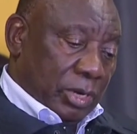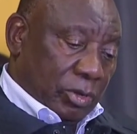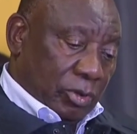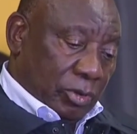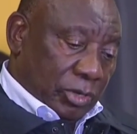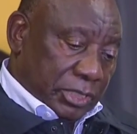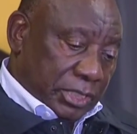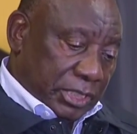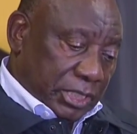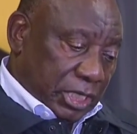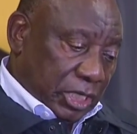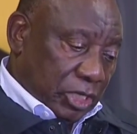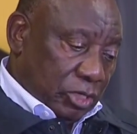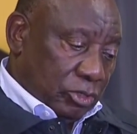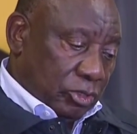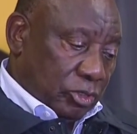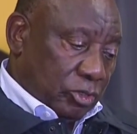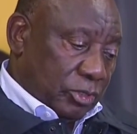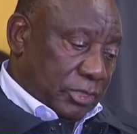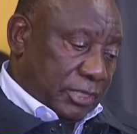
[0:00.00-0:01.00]
and will
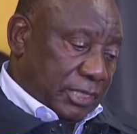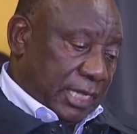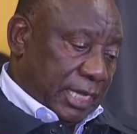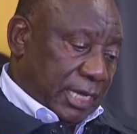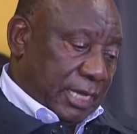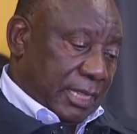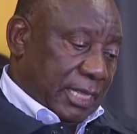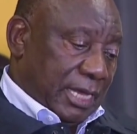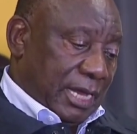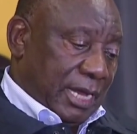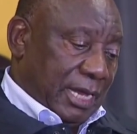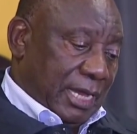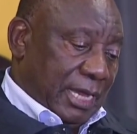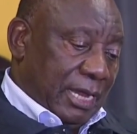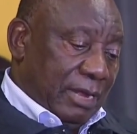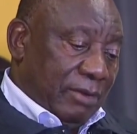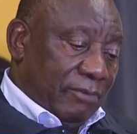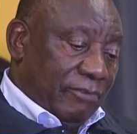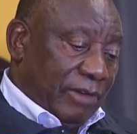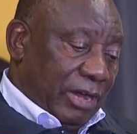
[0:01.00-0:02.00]
continue to
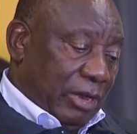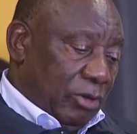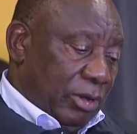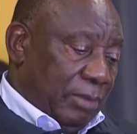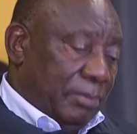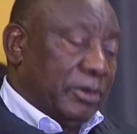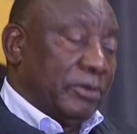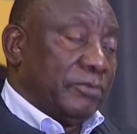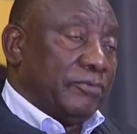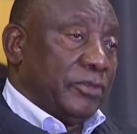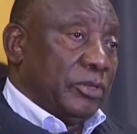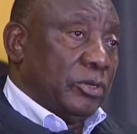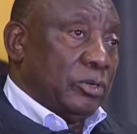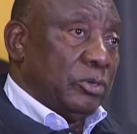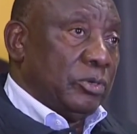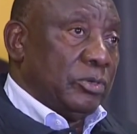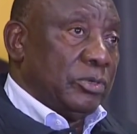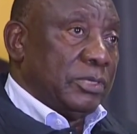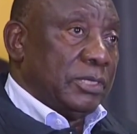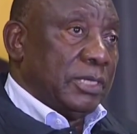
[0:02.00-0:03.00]
seek their
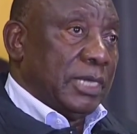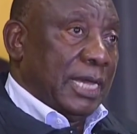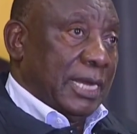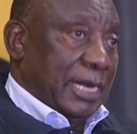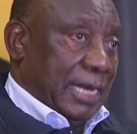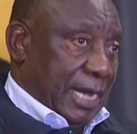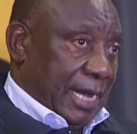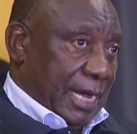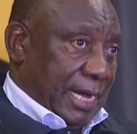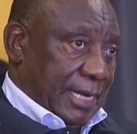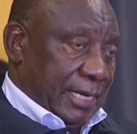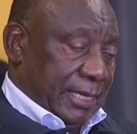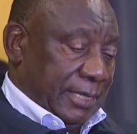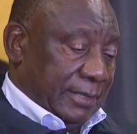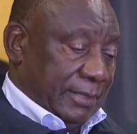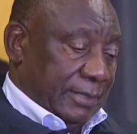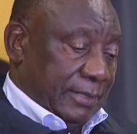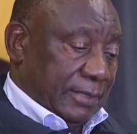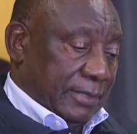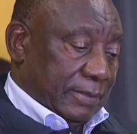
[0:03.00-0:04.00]
invaluable views
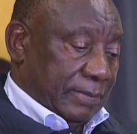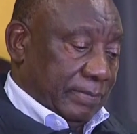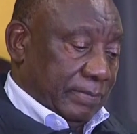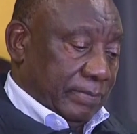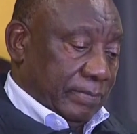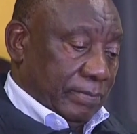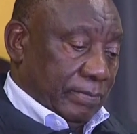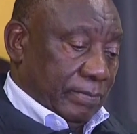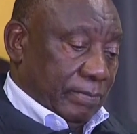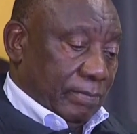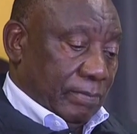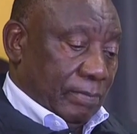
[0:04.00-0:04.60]
and guidance.